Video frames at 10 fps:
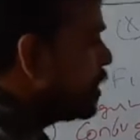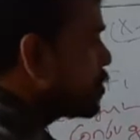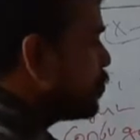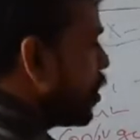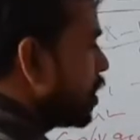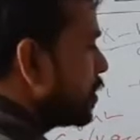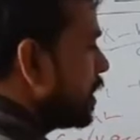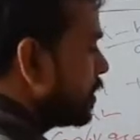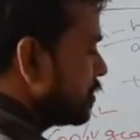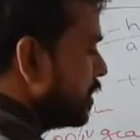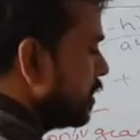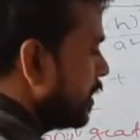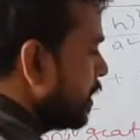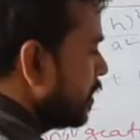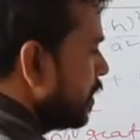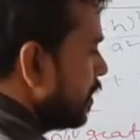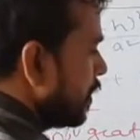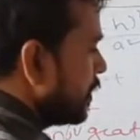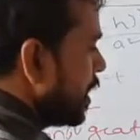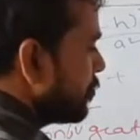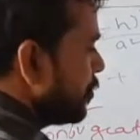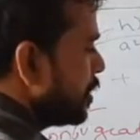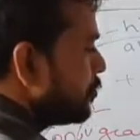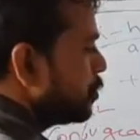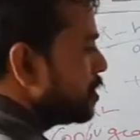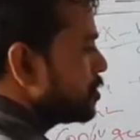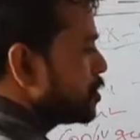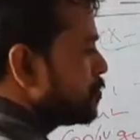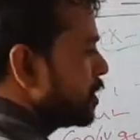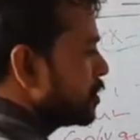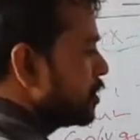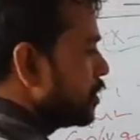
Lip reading: is smaller than, see here, the F1, F2 is this much,